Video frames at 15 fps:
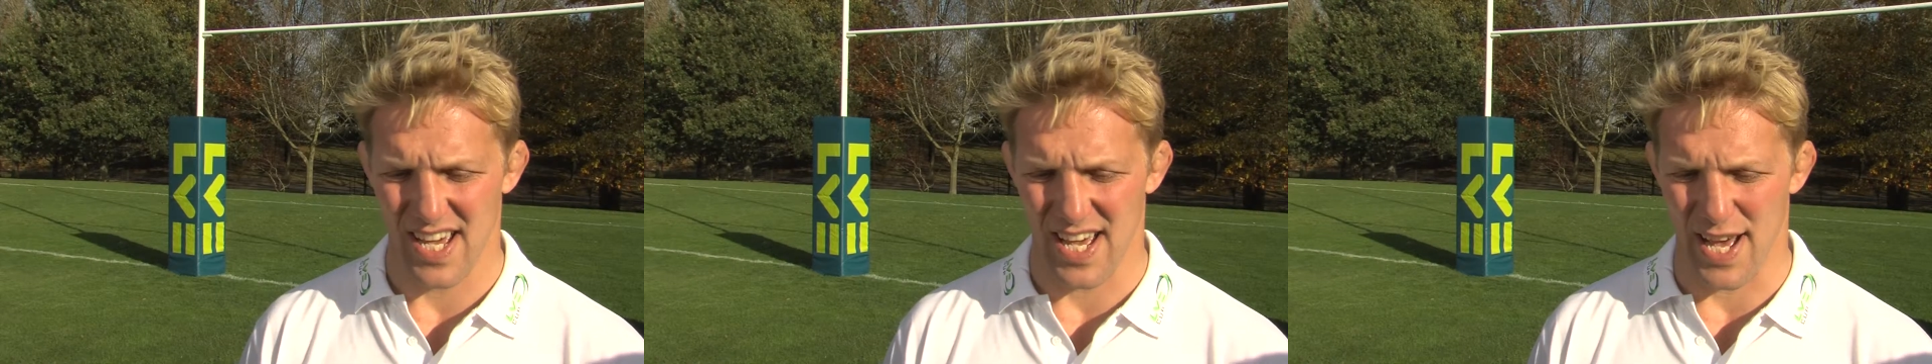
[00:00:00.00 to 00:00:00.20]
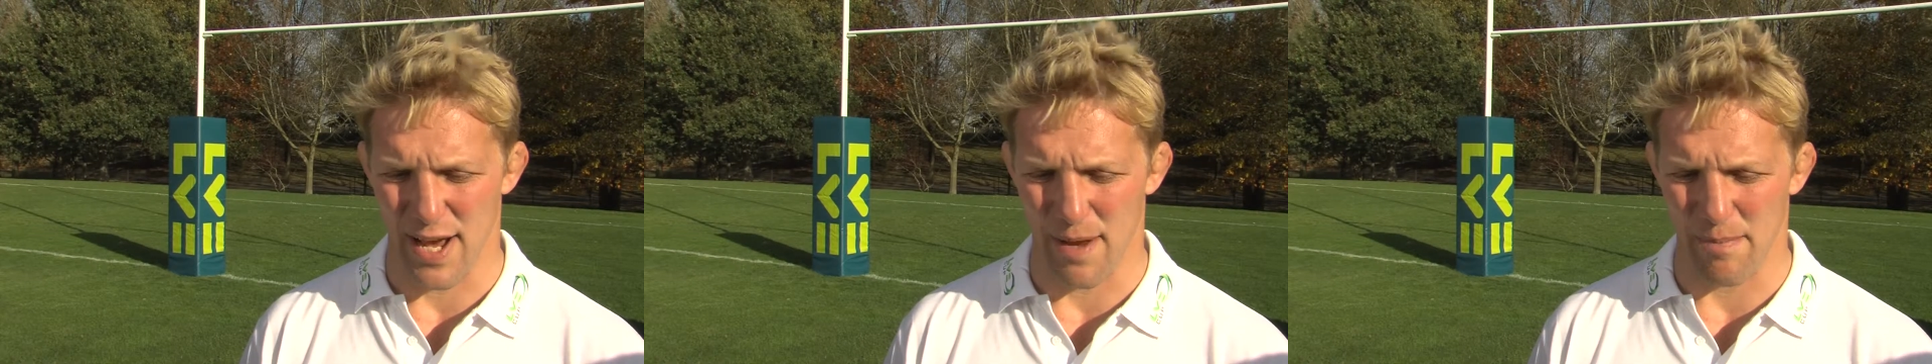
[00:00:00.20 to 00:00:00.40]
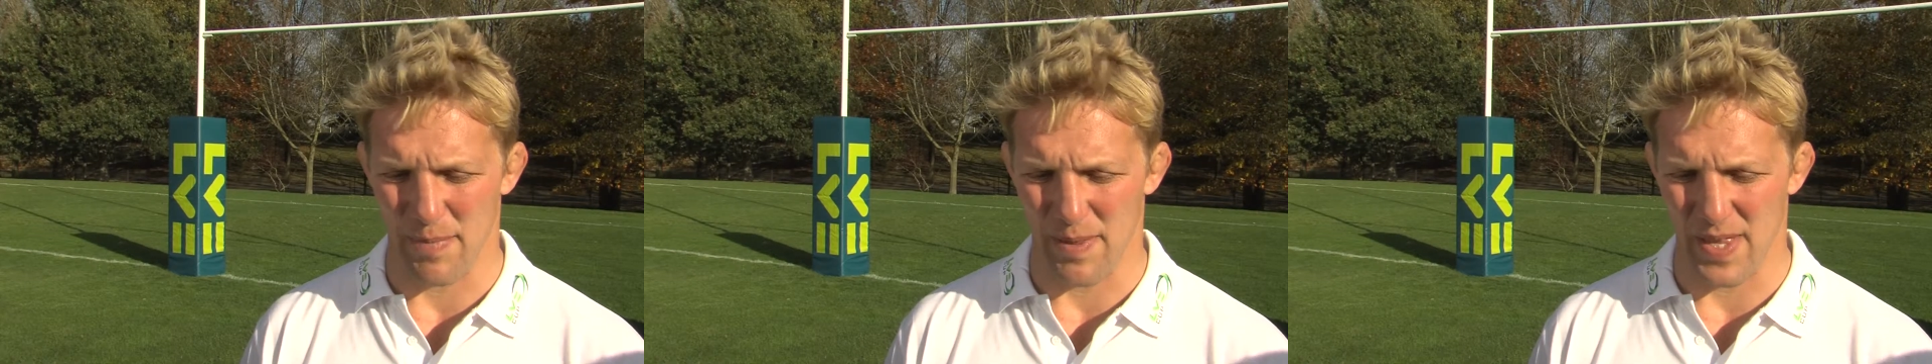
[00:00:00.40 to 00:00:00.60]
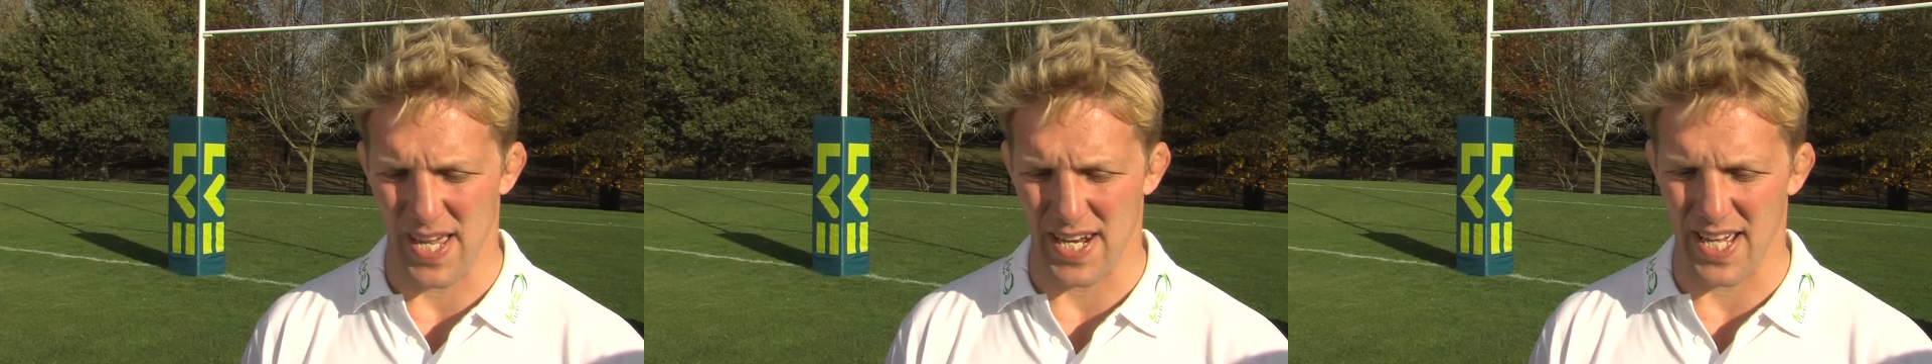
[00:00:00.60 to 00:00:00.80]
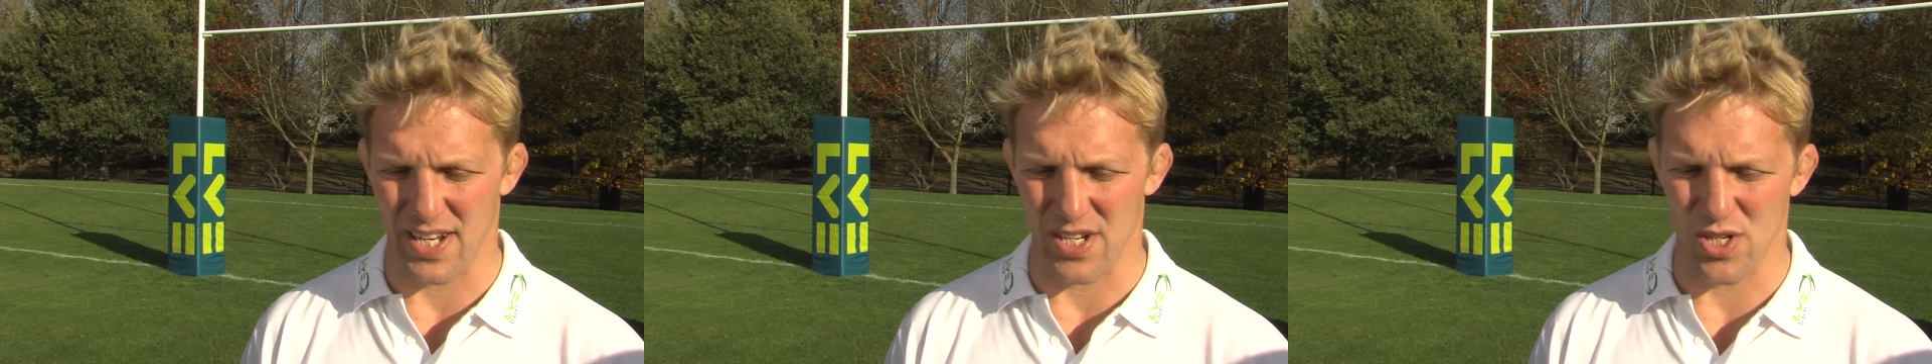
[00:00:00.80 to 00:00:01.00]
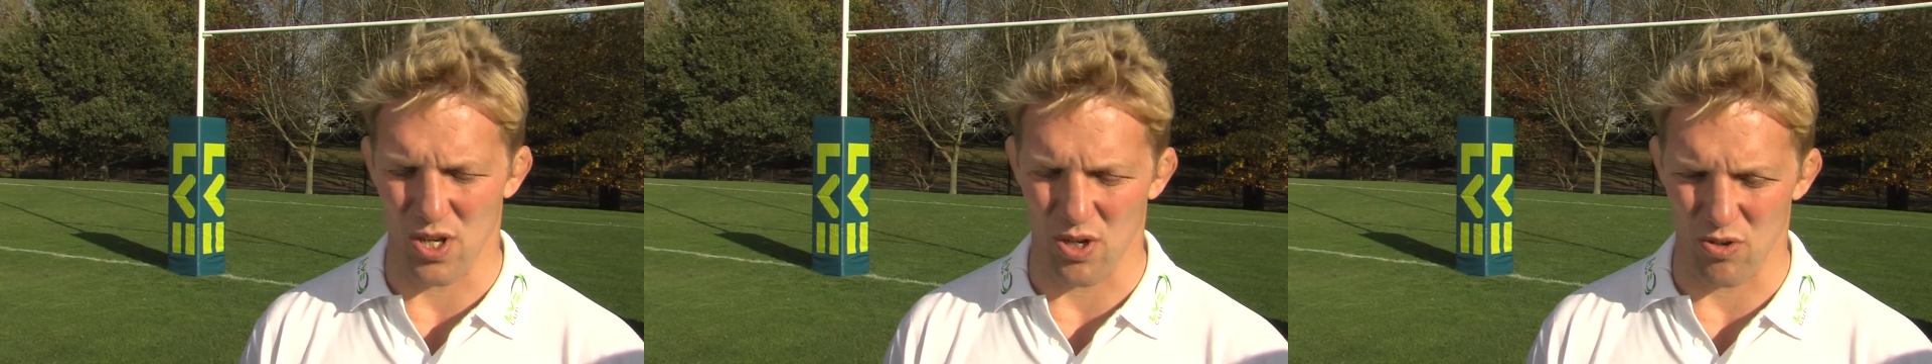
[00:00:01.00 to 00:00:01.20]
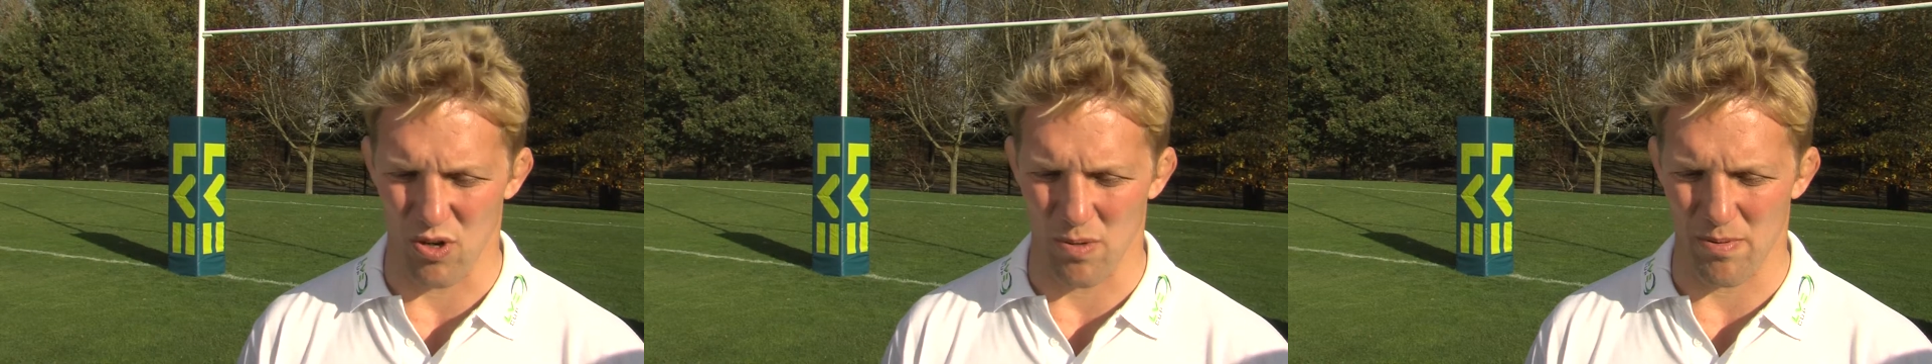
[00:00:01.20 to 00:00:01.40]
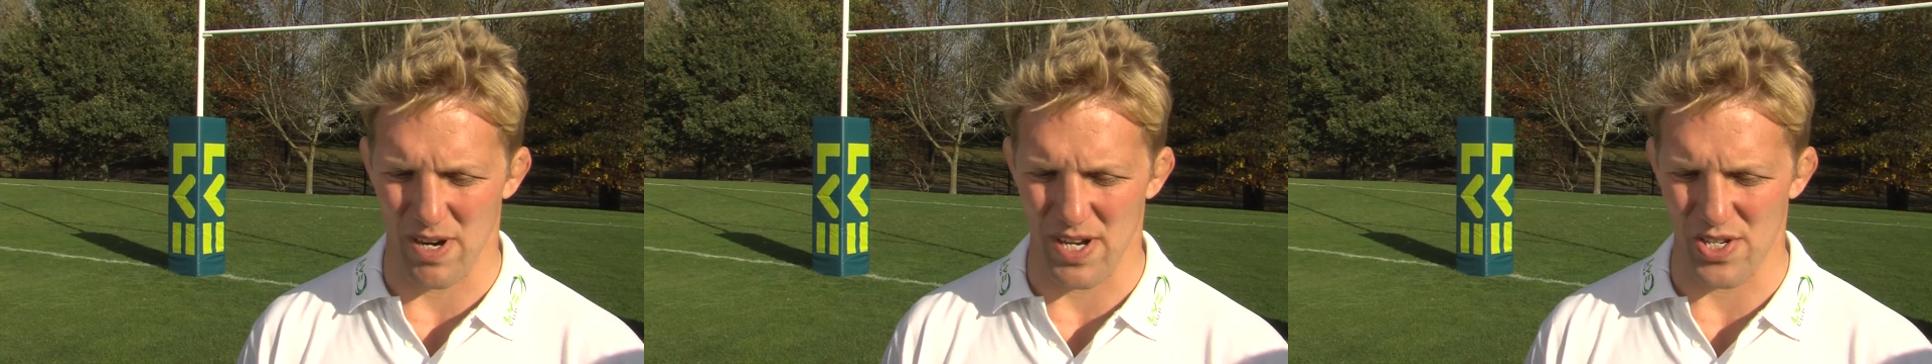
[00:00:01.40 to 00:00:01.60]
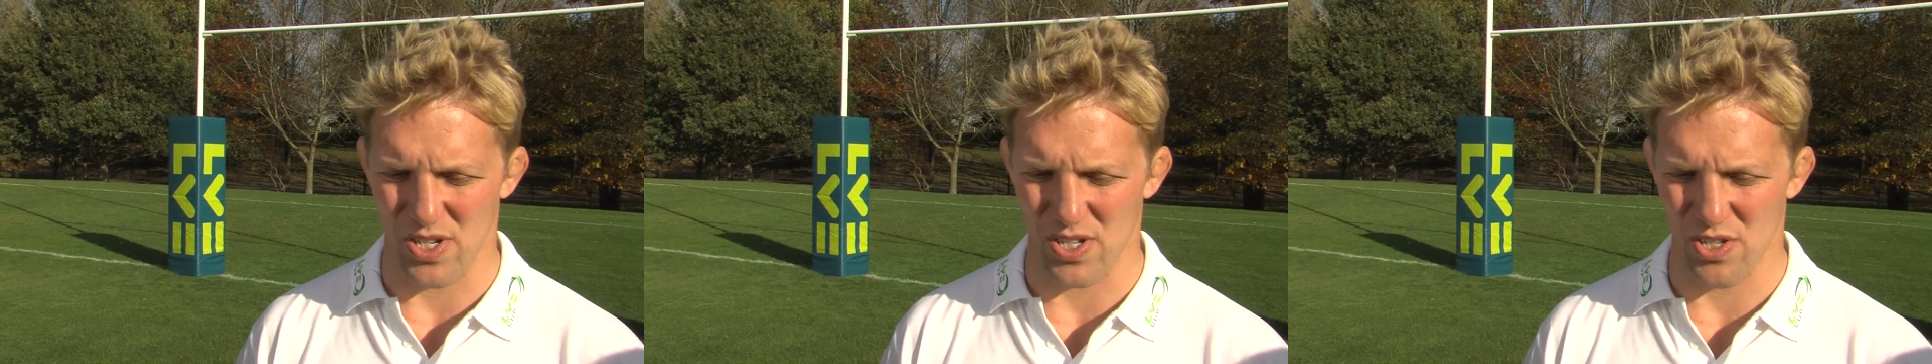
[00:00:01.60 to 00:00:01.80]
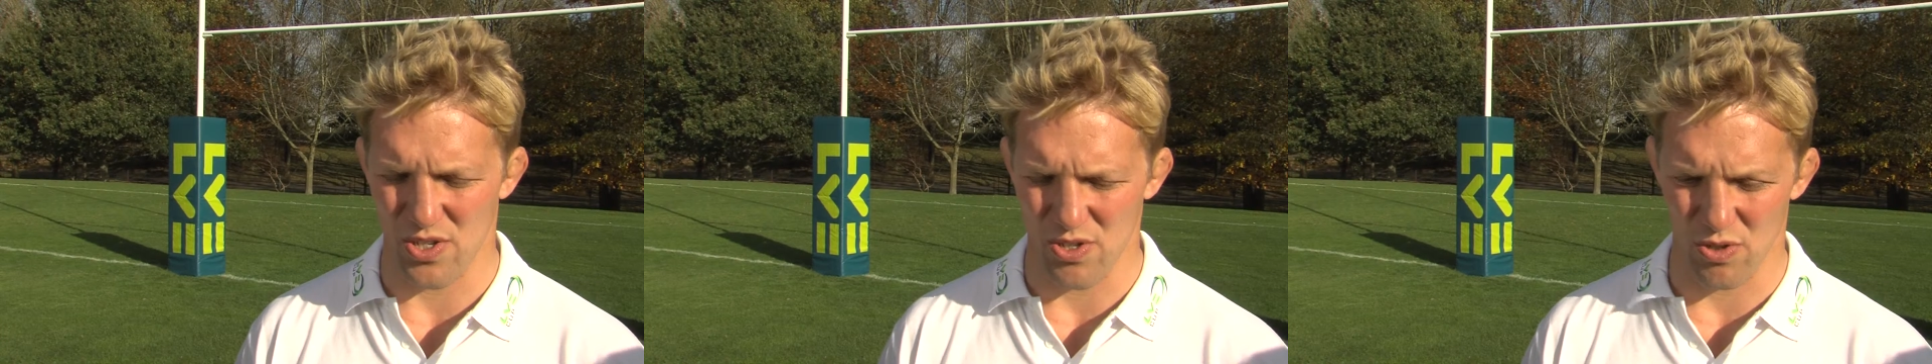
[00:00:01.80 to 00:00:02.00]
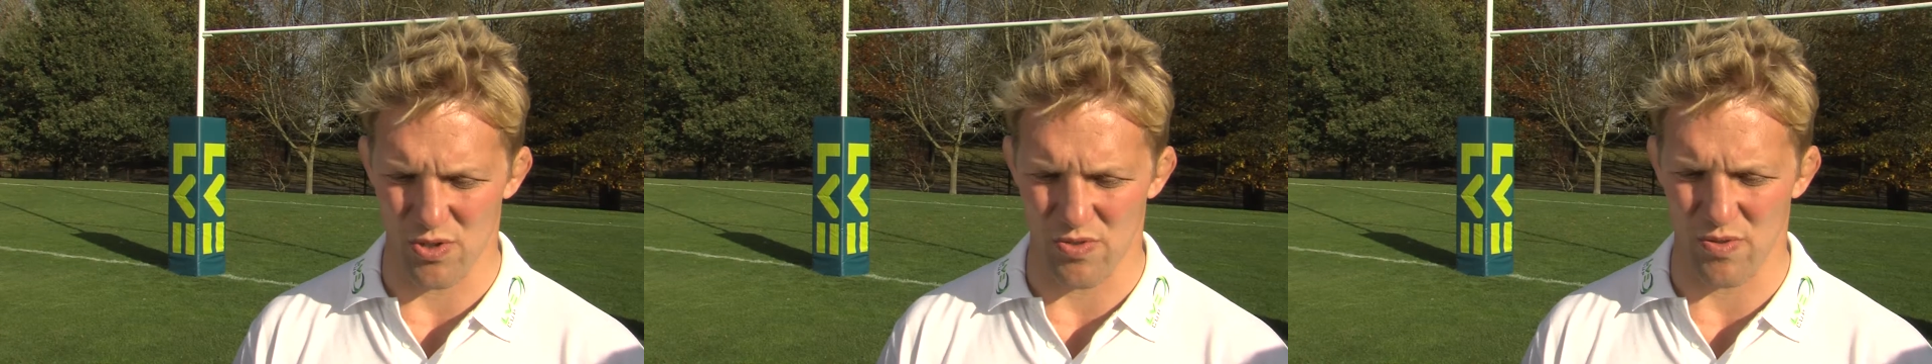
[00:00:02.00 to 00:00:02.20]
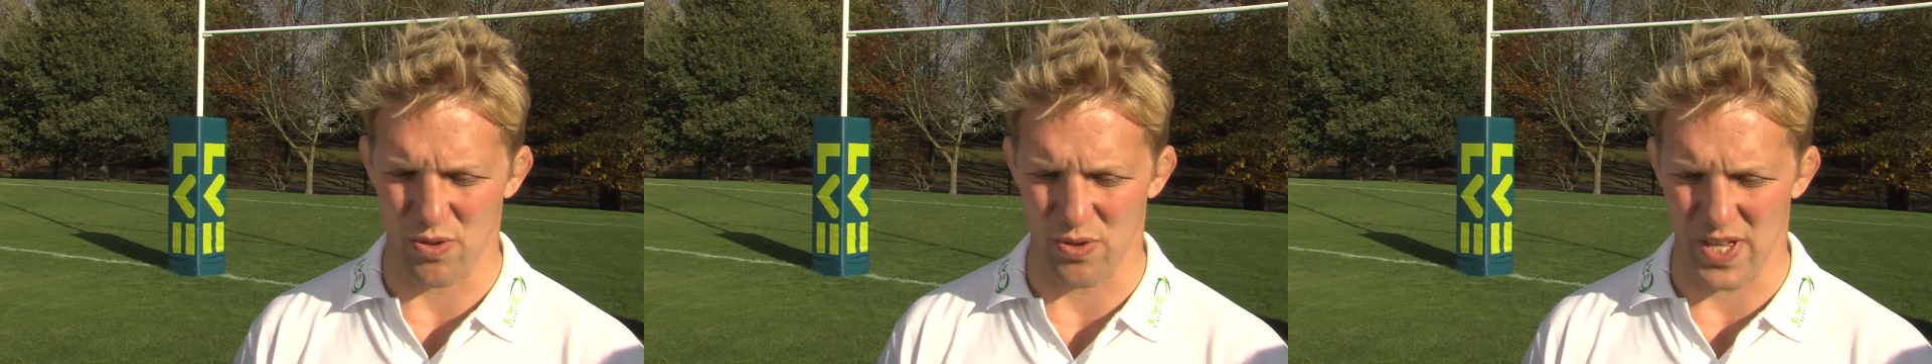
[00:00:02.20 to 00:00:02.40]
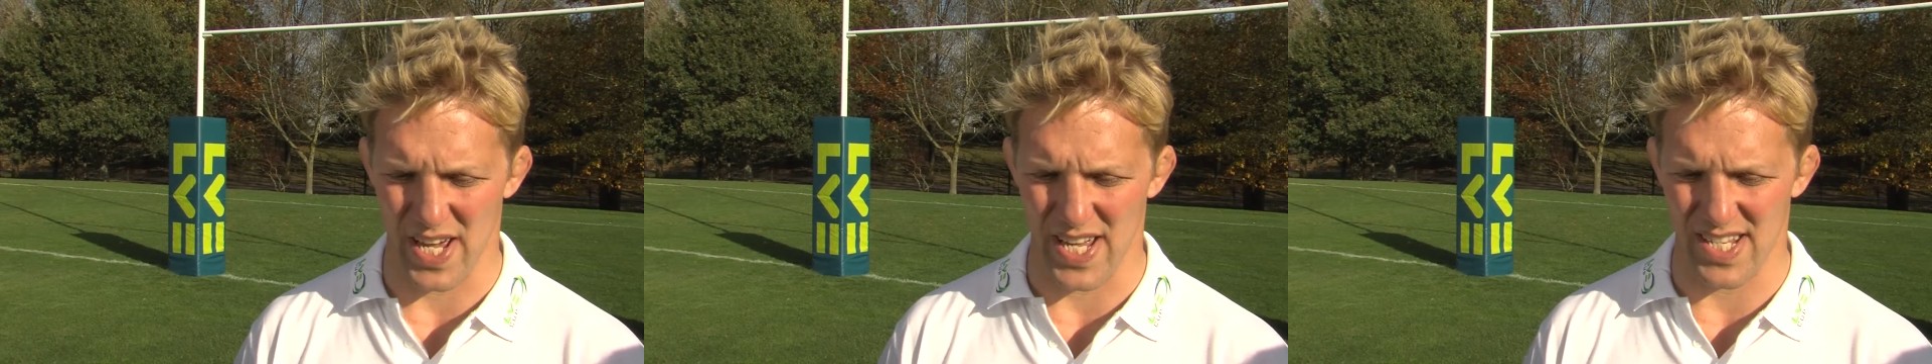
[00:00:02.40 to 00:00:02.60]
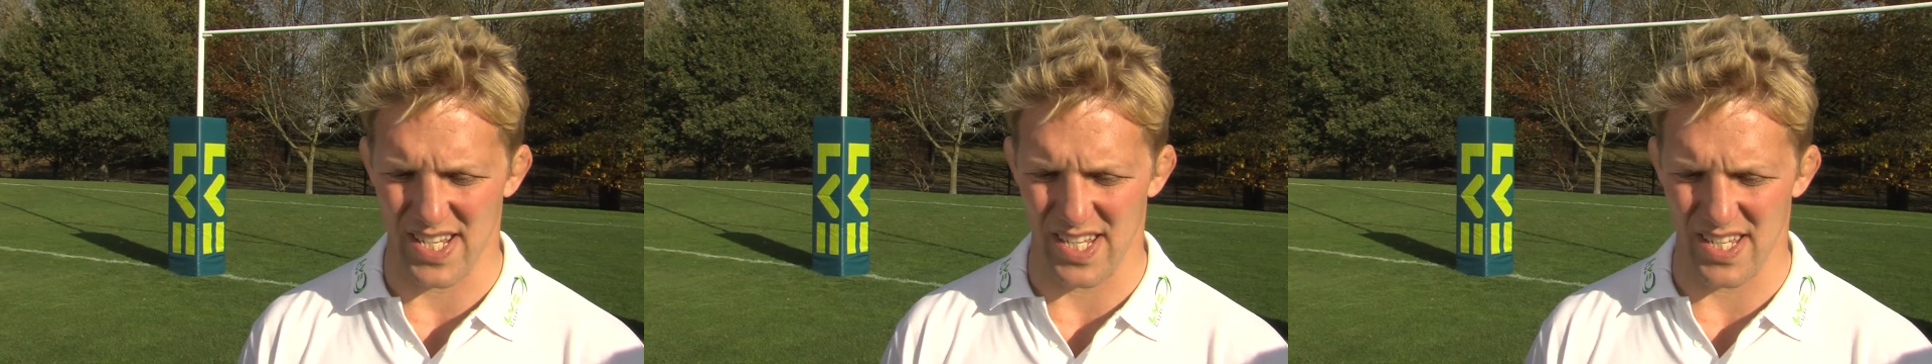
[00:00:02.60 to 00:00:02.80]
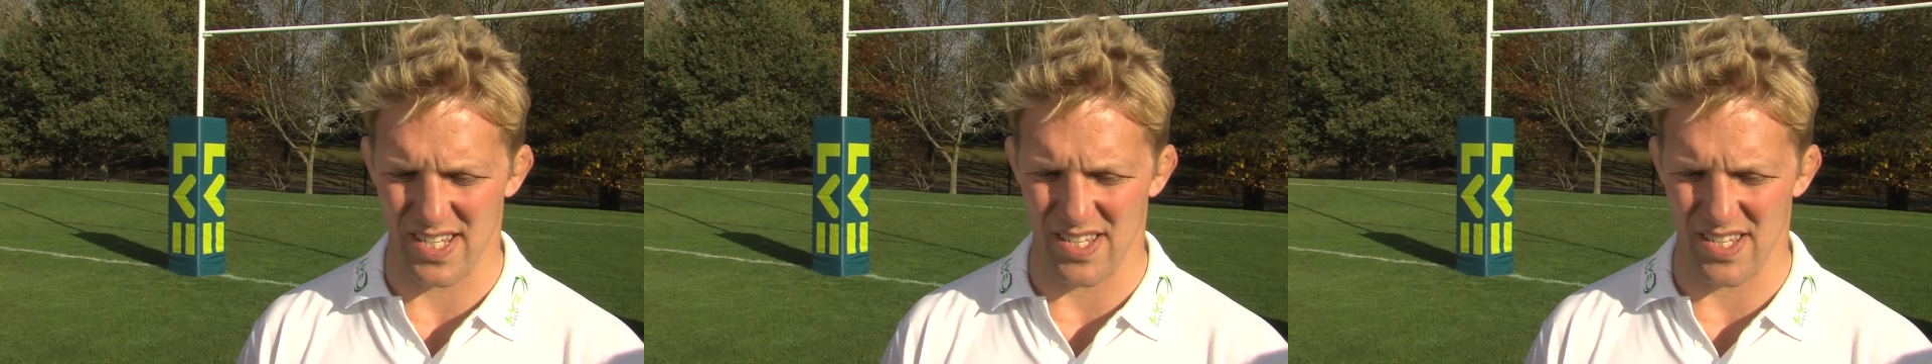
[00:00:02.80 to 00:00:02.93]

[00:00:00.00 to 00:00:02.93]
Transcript: um, then had a shoulder operation, George Ford that is,